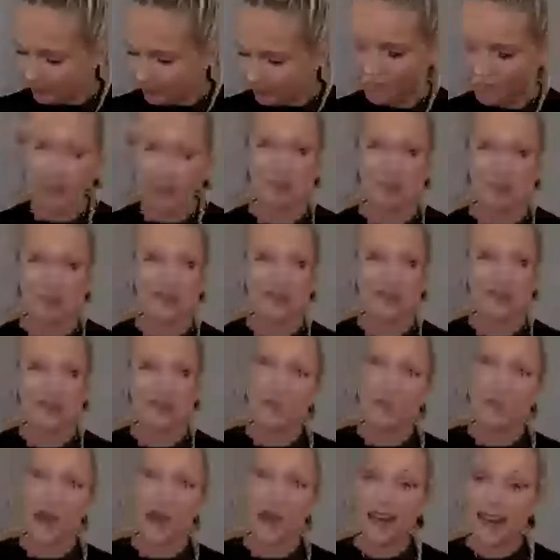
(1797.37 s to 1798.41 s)
It was just for
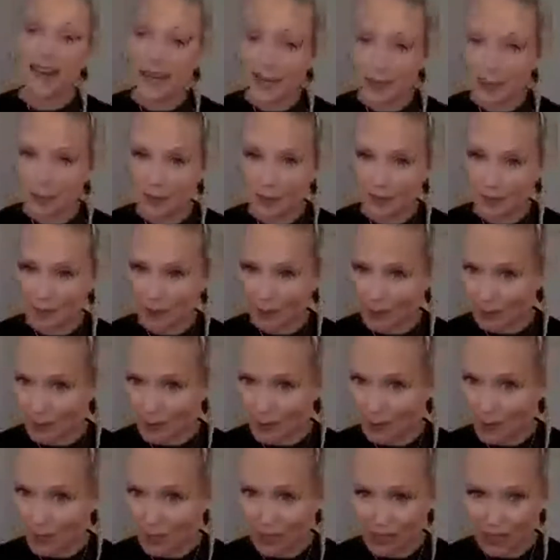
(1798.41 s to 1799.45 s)
one day though. It was a
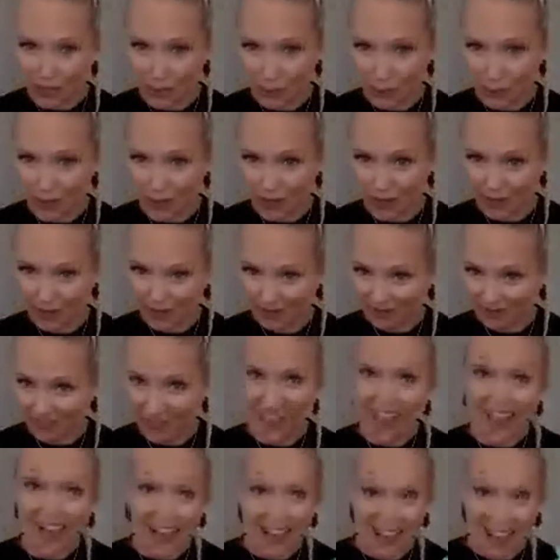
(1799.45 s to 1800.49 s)
washout one.
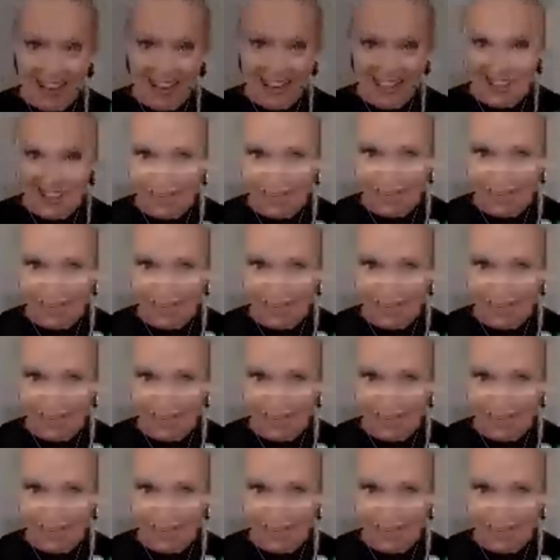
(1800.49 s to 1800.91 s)
IG